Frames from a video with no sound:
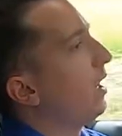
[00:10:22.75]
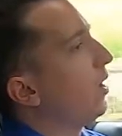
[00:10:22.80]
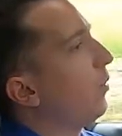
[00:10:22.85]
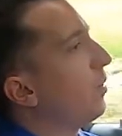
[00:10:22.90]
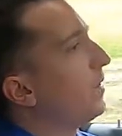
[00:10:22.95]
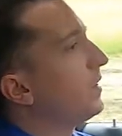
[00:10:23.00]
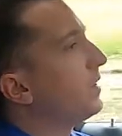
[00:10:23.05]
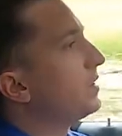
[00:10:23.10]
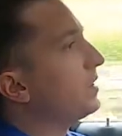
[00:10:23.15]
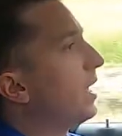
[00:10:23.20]

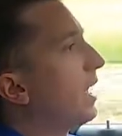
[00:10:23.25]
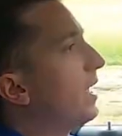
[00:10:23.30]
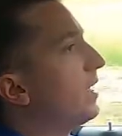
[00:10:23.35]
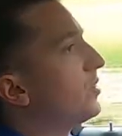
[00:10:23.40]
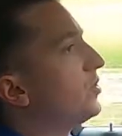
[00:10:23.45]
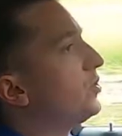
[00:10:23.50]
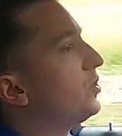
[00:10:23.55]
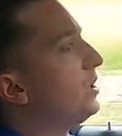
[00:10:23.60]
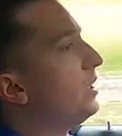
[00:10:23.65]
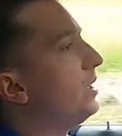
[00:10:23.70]
And what this
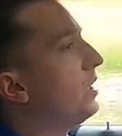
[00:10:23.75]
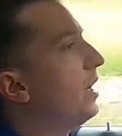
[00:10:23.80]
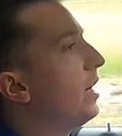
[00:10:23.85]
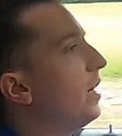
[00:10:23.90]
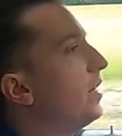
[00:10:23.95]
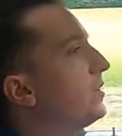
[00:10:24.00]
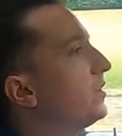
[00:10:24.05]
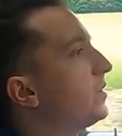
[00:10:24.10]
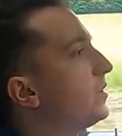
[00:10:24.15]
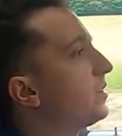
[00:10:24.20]
ISG
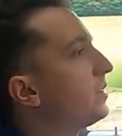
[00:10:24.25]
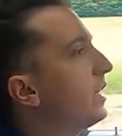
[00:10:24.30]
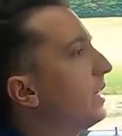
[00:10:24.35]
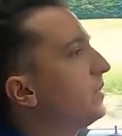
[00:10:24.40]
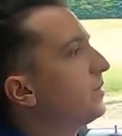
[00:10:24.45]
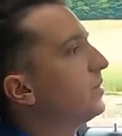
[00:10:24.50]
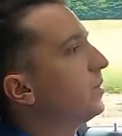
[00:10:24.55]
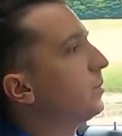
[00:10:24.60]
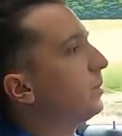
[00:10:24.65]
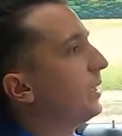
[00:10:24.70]
does is it
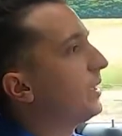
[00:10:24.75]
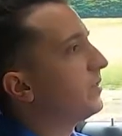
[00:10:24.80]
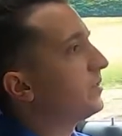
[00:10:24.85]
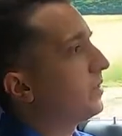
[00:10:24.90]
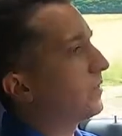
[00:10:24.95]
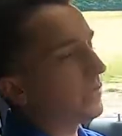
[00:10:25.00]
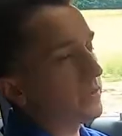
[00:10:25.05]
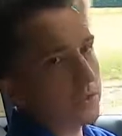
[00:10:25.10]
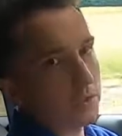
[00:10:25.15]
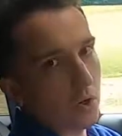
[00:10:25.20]
takes the
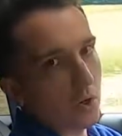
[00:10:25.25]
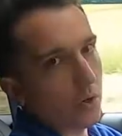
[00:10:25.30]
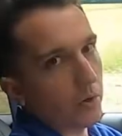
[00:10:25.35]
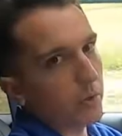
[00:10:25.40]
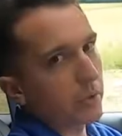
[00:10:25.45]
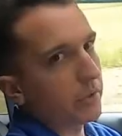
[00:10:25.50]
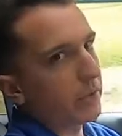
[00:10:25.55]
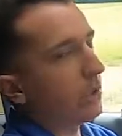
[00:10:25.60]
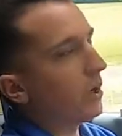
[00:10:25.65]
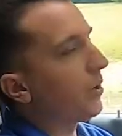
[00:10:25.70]
place of the
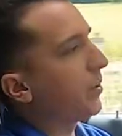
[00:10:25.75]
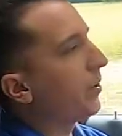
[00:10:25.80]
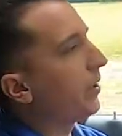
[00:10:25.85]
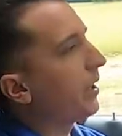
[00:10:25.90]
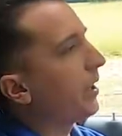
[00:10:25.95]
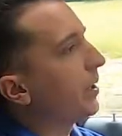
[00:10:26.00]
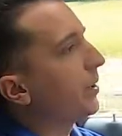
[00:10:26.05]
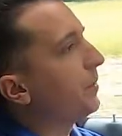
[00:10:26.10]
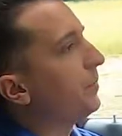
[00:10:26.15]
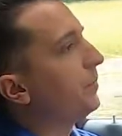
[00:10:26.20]
starter and the
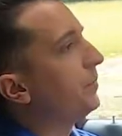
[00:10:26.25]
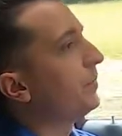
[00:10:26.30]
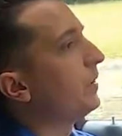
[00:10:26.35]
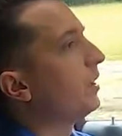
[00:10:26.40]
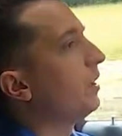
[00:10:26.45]
alternator.